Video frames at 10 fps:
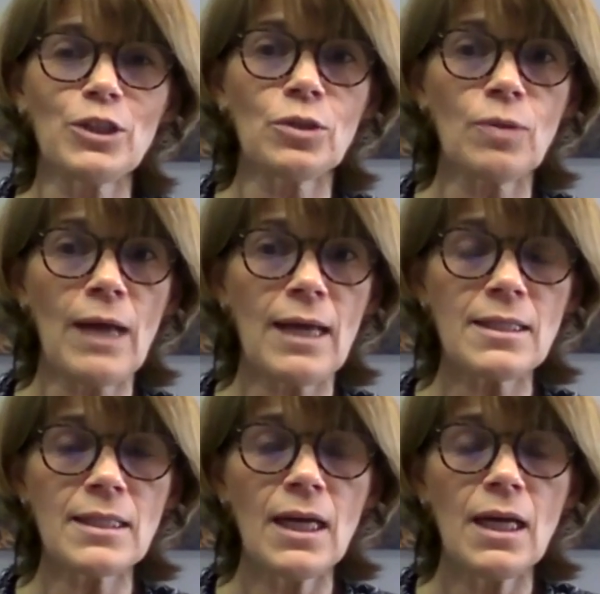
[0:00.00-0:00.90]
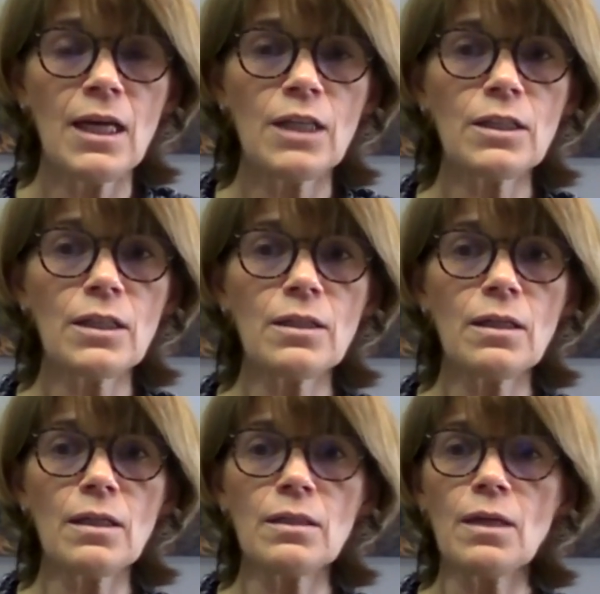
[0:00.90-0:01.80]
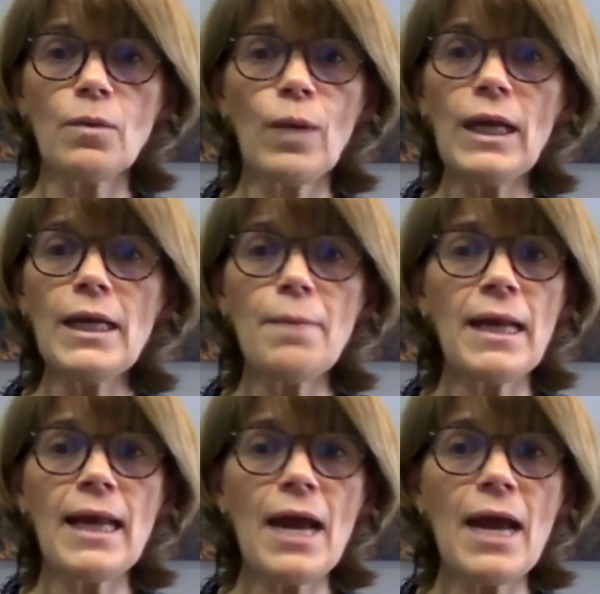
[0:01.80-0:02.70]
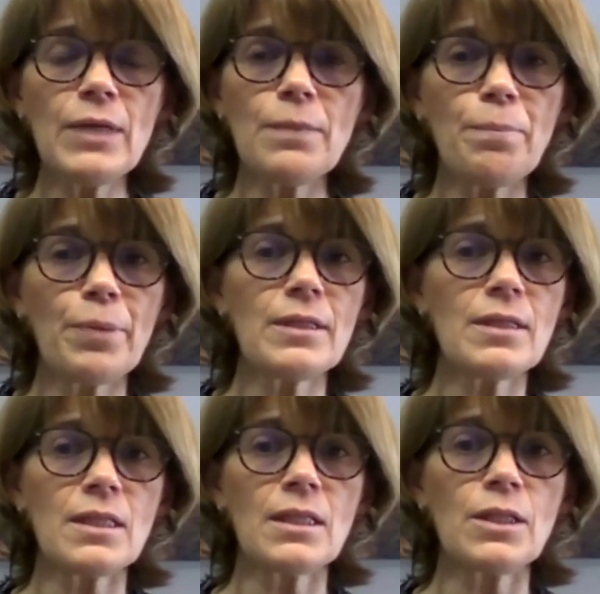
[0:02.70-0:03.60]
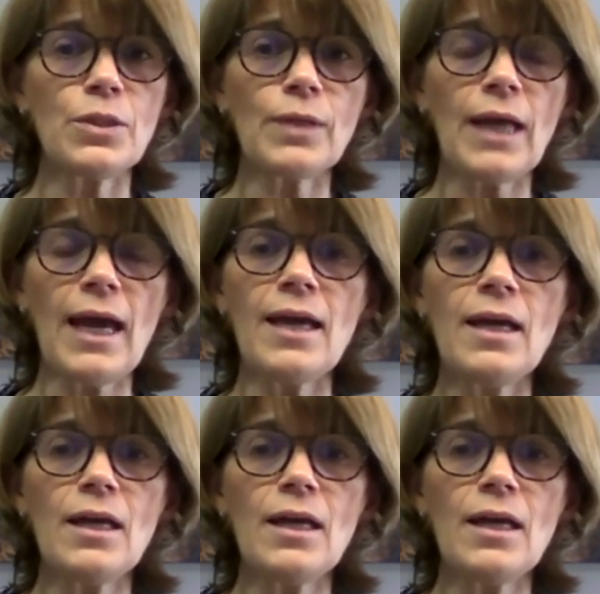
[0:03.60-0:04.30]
stress. The William and Harry, the princes in the UK,